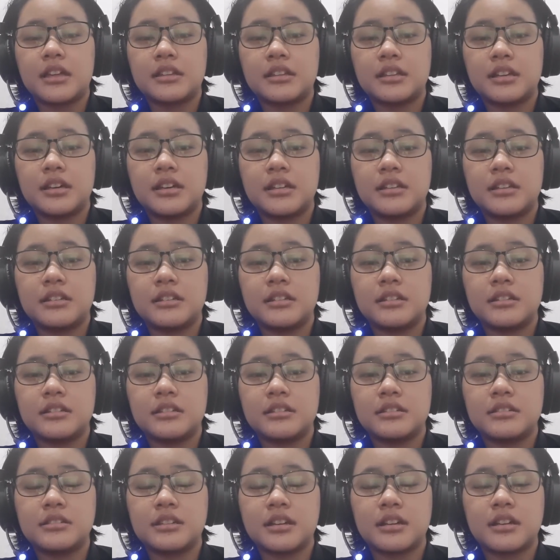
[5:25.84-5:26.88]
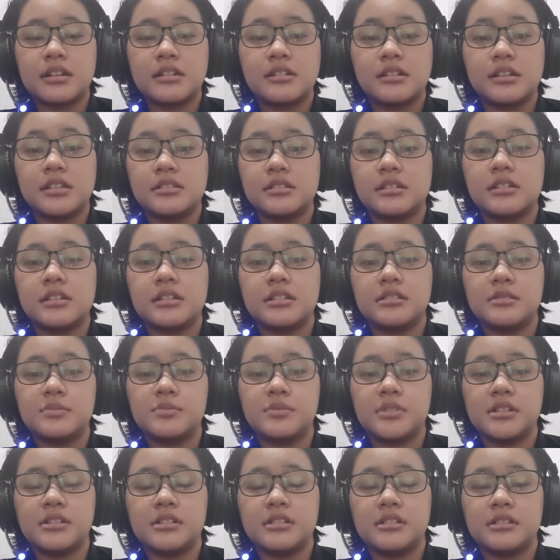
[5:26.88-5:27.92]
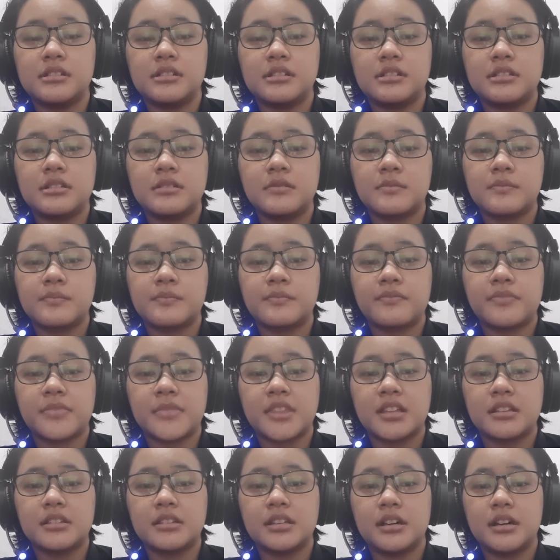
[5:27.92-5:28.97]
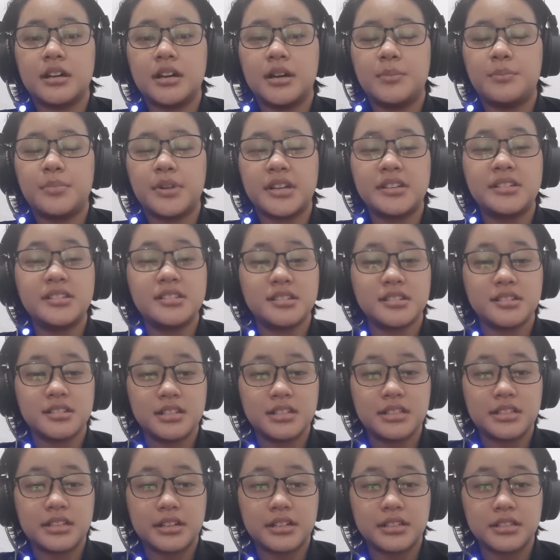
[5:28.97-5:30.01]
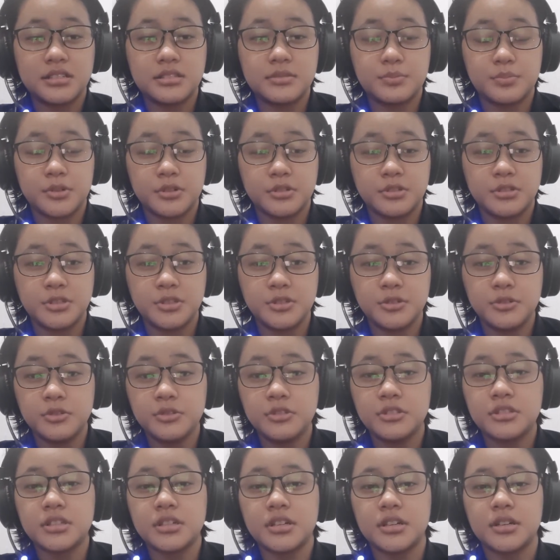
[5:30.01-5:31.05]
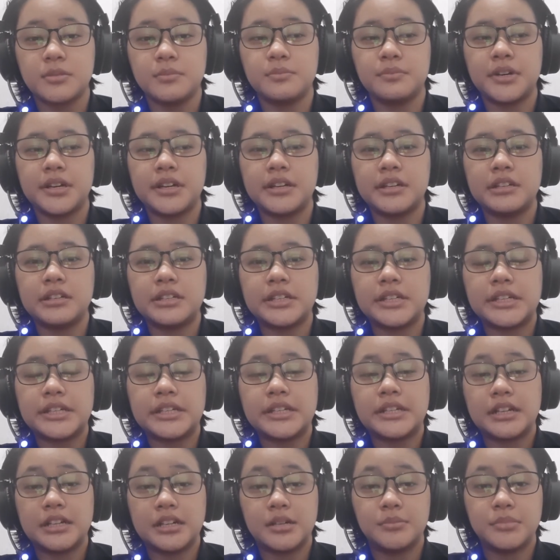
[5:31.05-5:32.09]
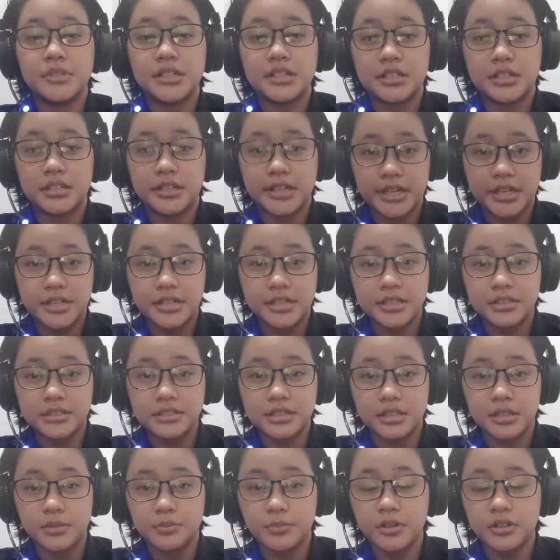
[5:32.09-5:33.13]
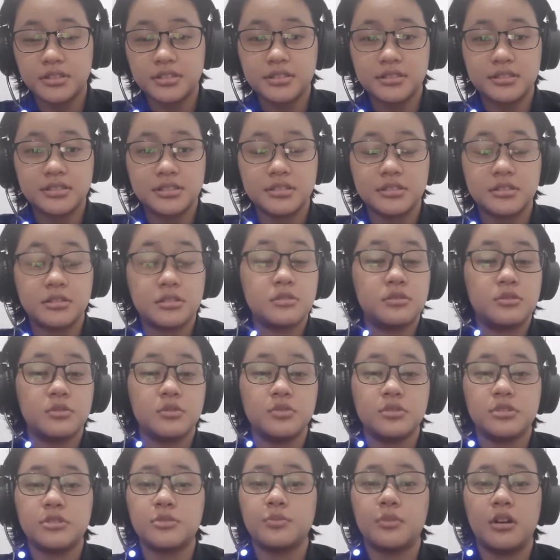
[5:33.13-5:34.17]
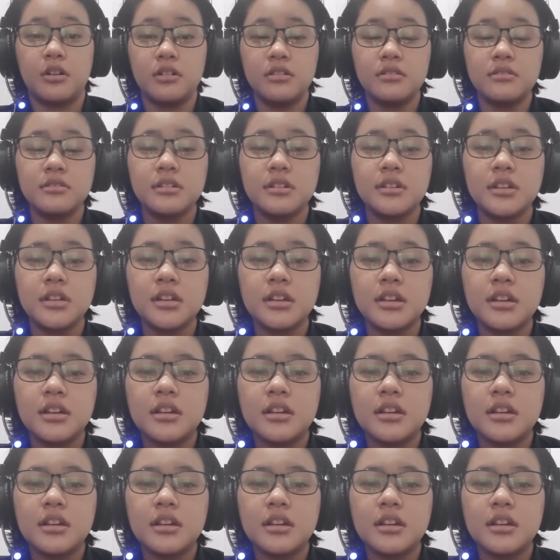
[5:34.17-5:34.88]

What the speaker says: And then the second reason is because the pressure that is produced by heating up the air inside the box is just too small